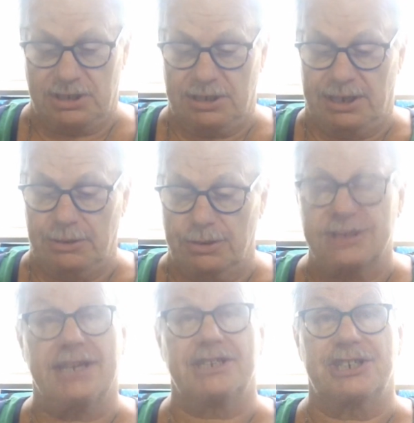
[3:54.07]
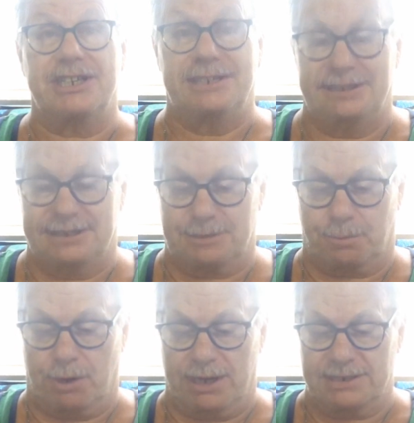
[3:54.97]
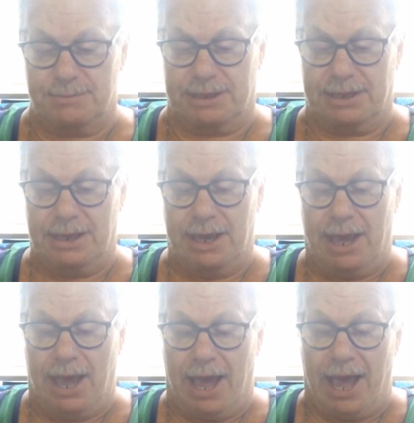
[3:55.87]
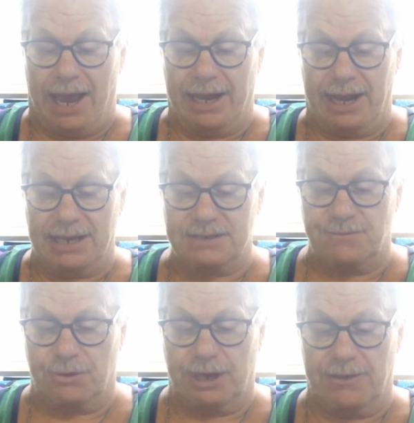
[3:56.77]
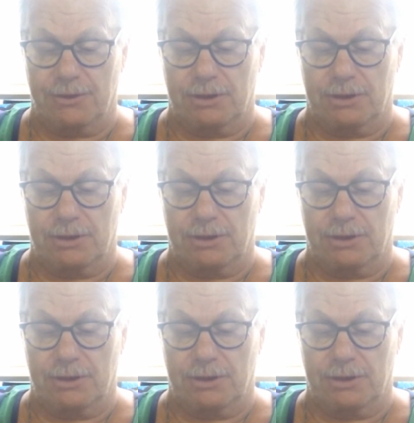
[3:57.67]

it looks like she did surprise me. I had asked for either